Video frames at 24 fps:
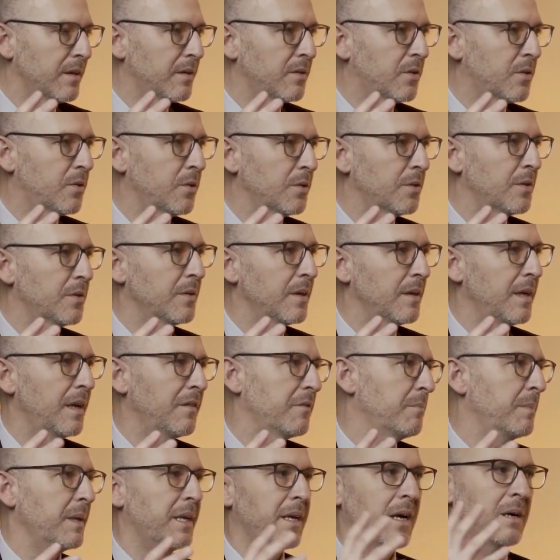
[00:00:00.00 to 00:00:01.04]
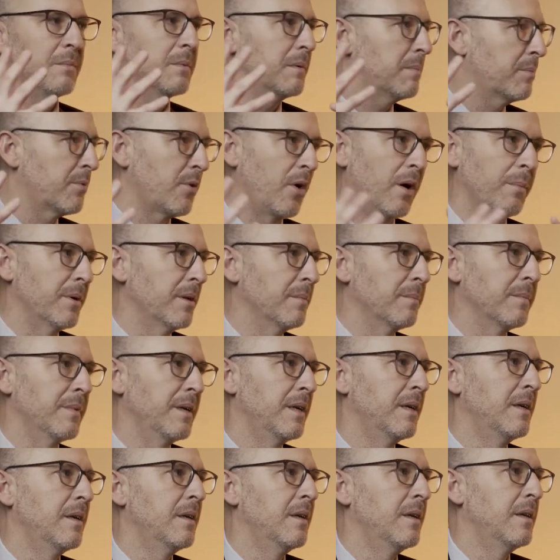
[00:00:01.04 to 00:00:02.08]
could have become a problem.
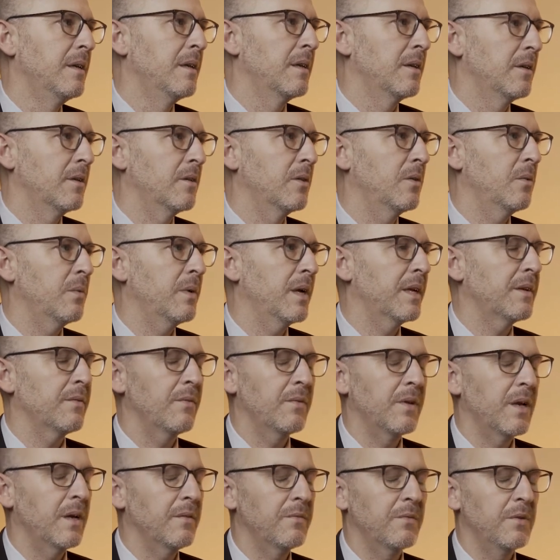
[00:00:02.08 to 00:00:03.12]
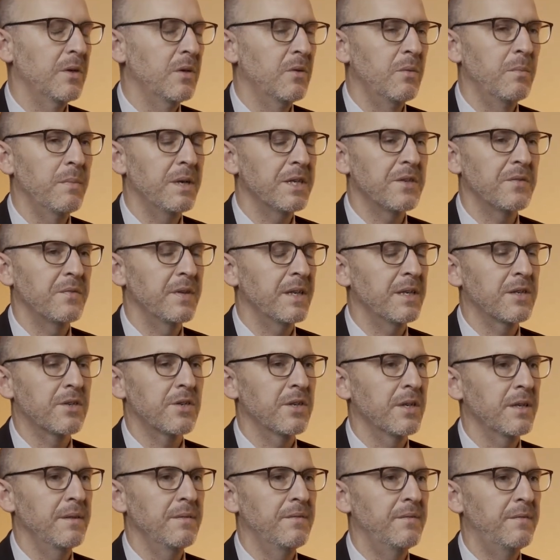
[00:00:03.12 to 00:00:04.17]
You know, we have no match
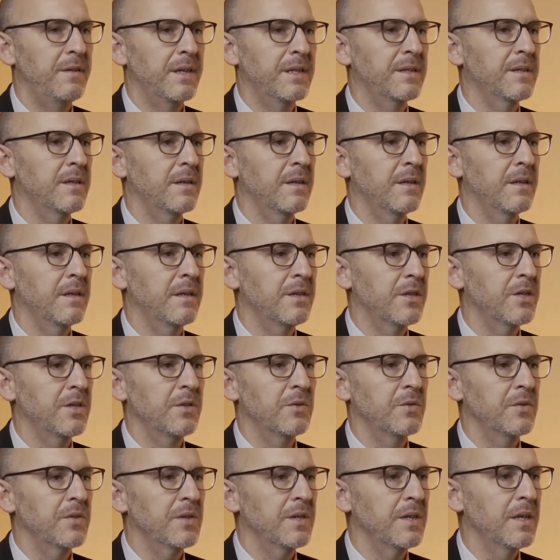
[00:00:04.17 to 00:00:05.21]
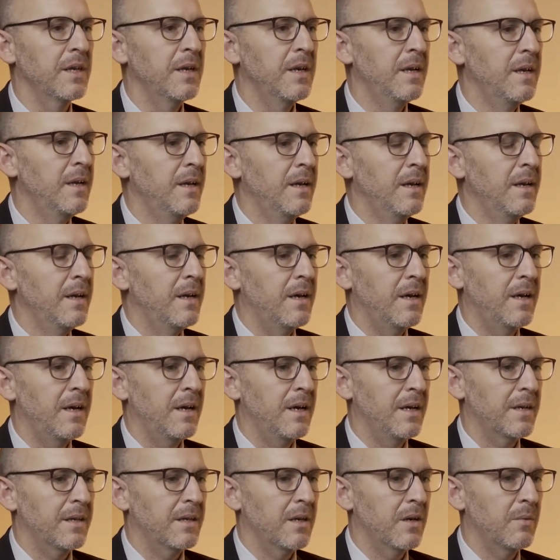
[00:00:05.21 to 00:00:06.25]
fixing issues,
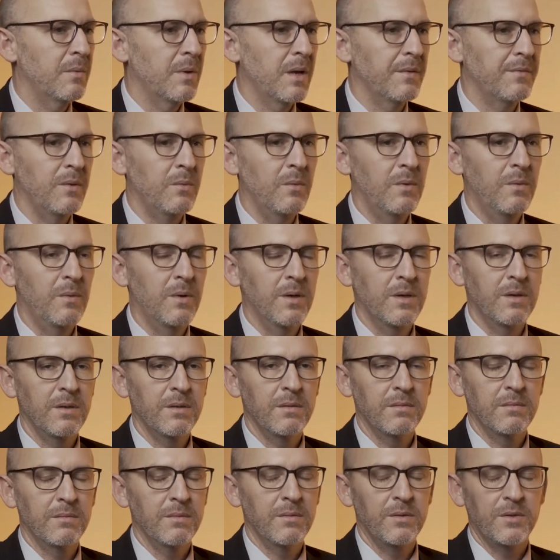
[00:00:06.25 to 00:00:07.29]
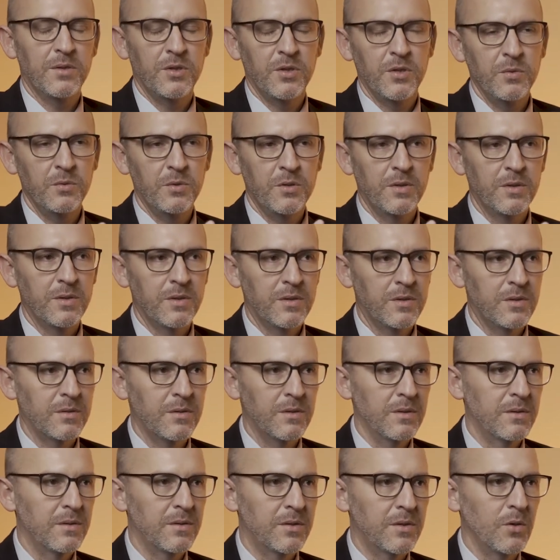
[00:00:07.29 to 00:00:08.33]
and we have 1-2
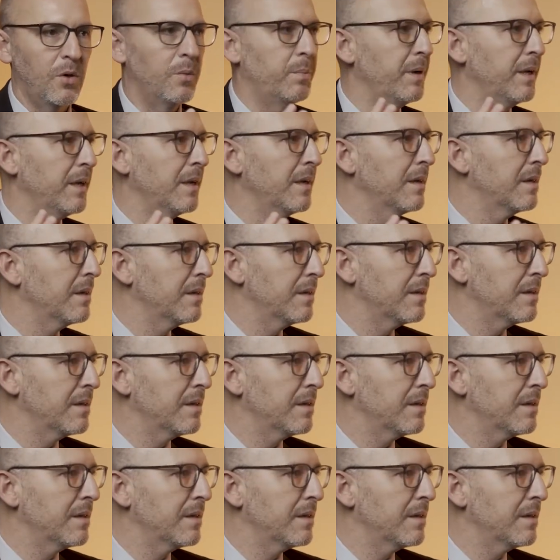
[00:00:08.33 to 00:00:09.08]
doping